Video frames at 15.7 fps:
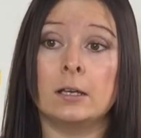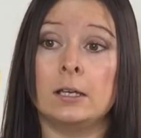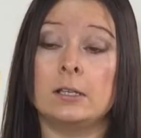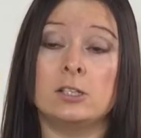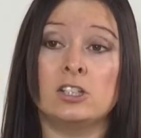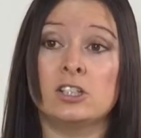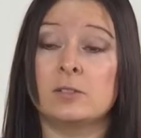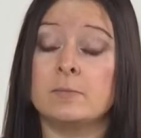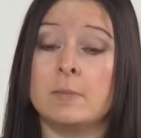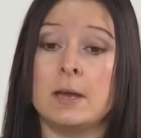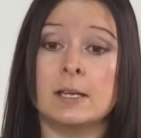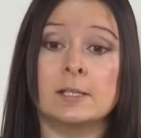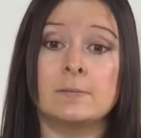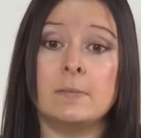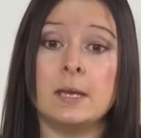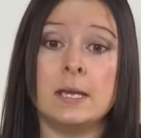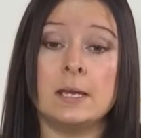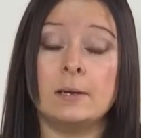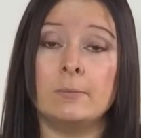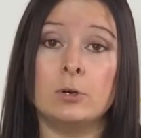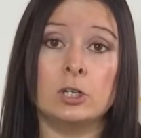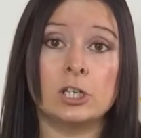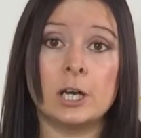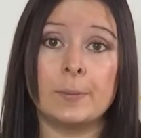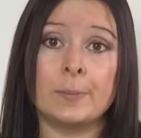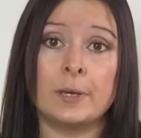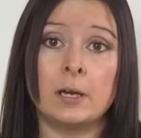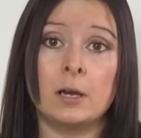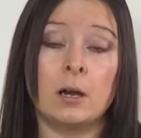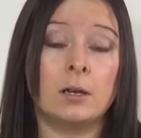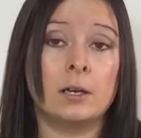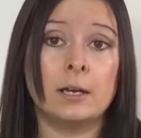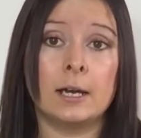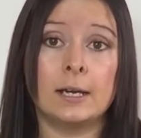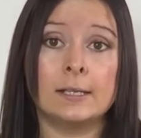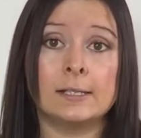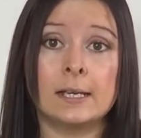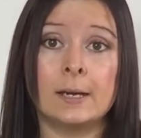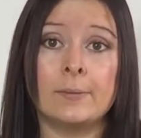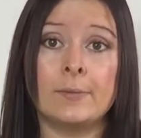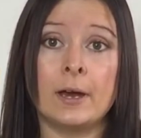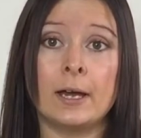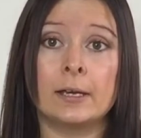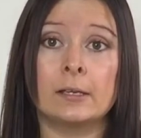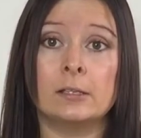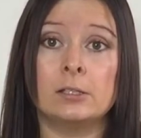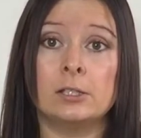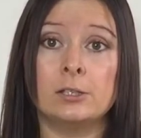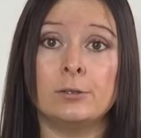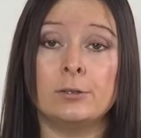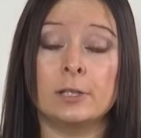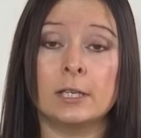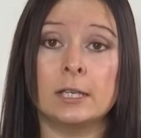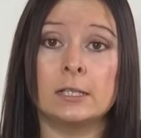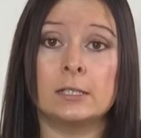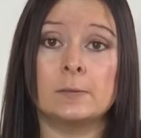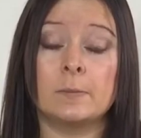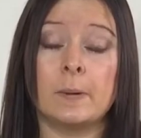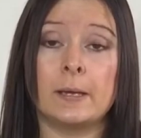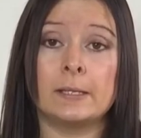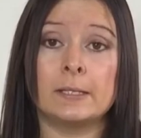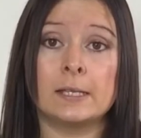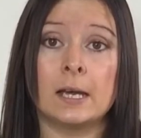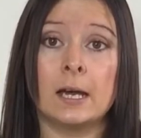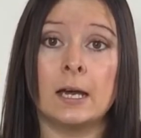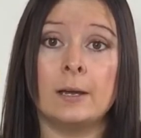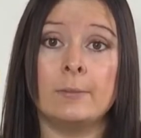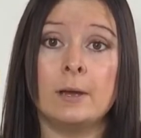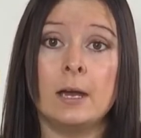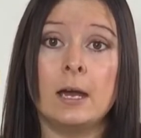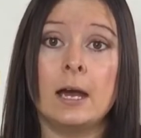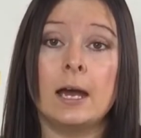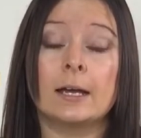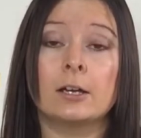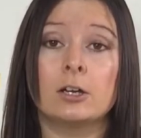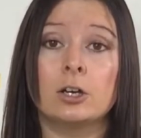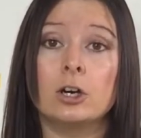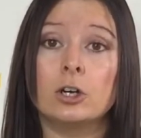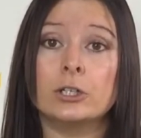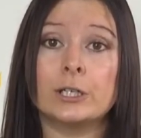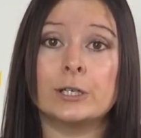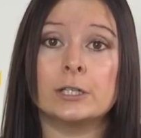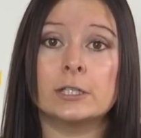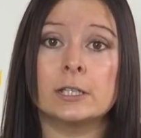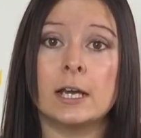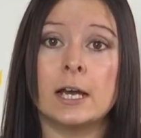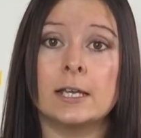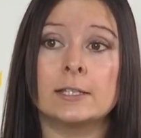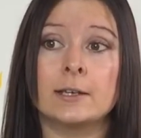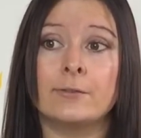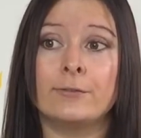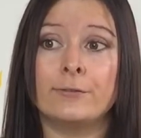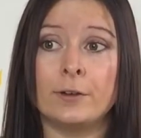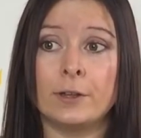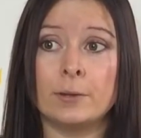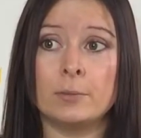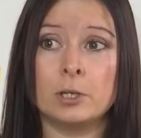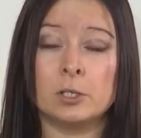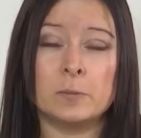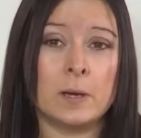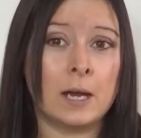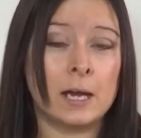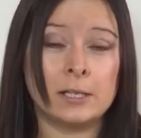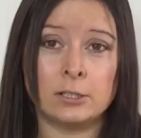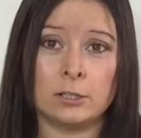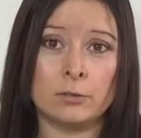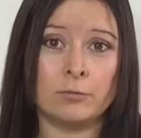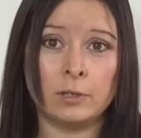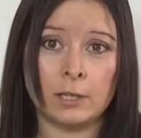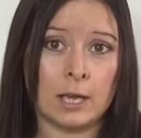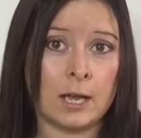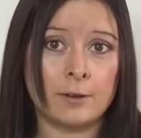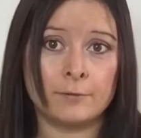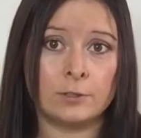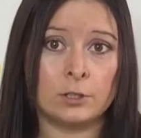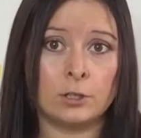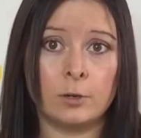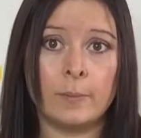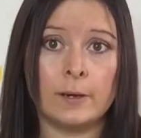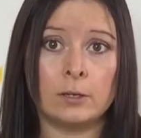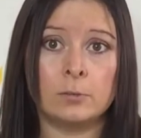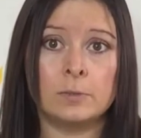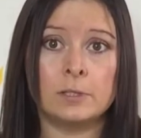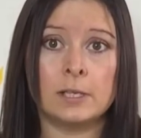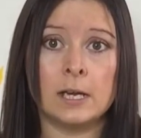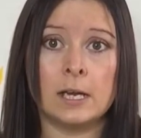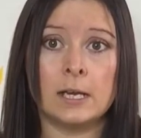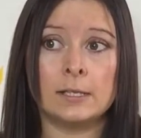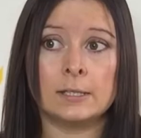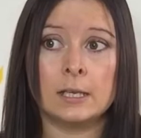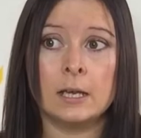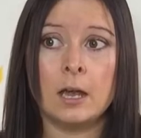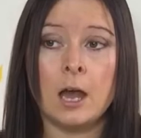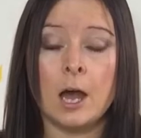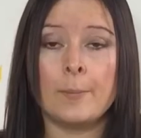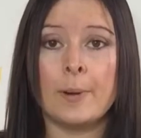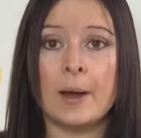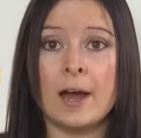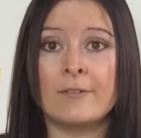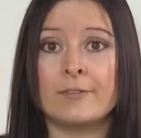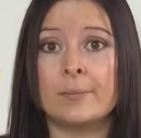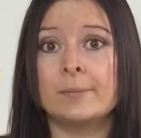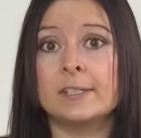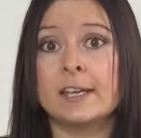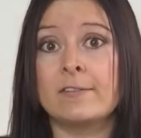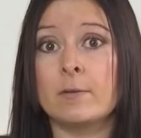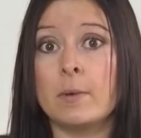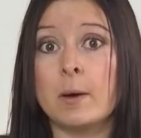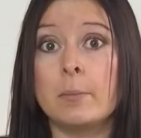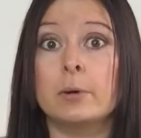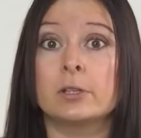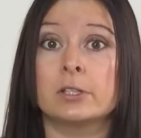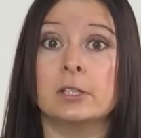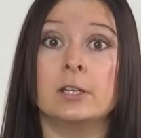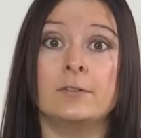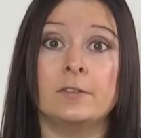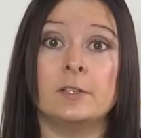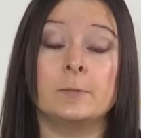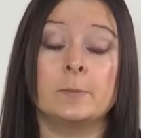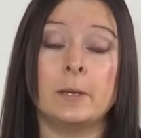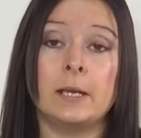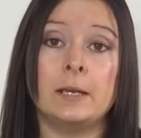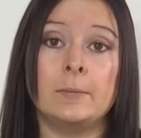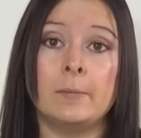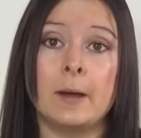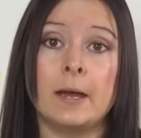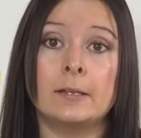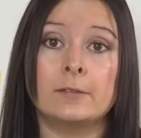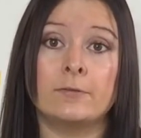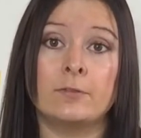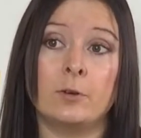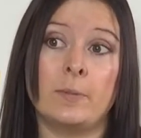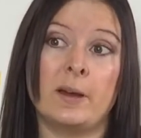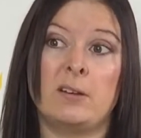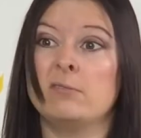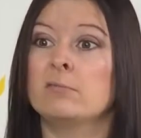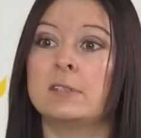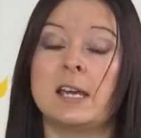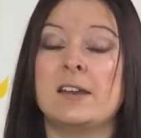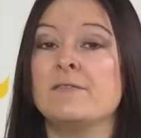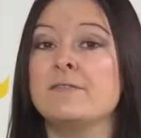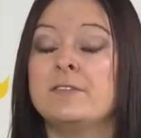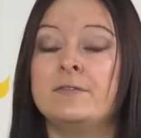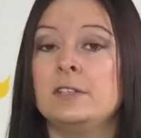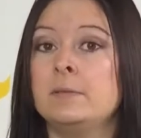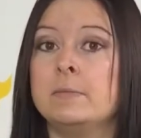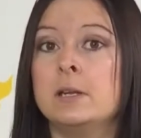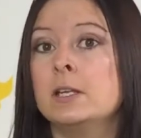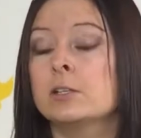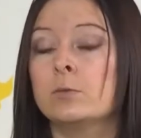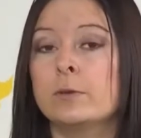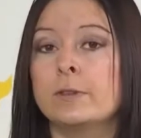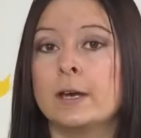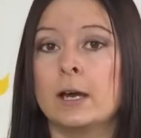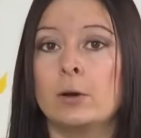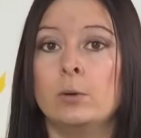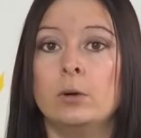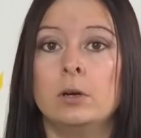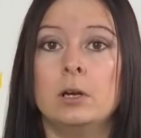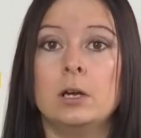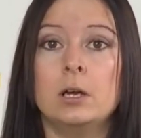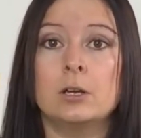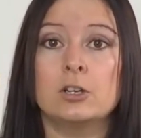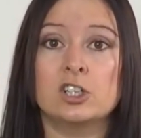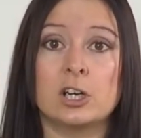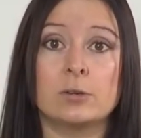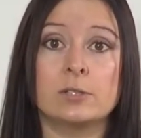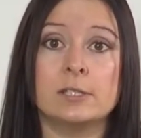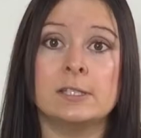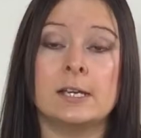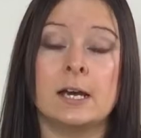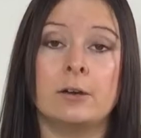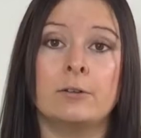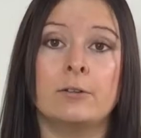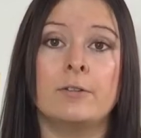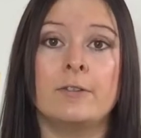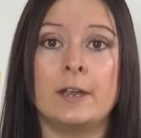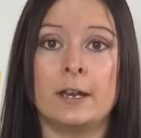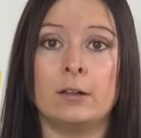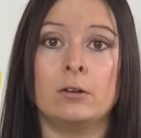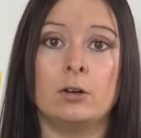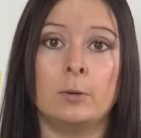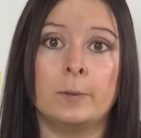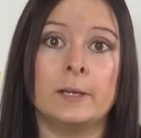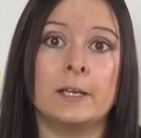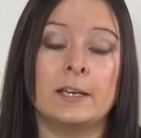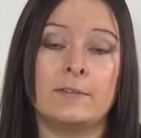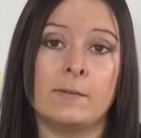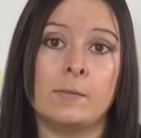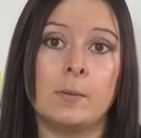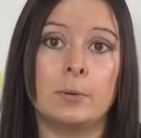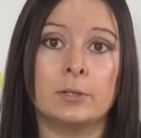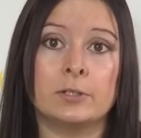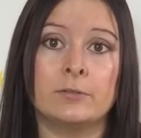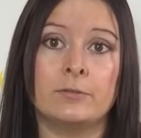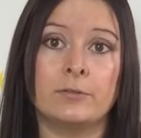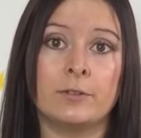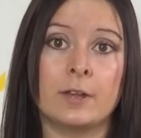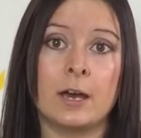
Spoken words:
it just makes me much happier on a night time that I can do the kids' bedtime, I can go downstairs, and for the most part I don't really have to go back upstairs, apart from to give him a button if he's been in bed for about 10-15 minutes without shouting down. Then I'll go up and give him a button for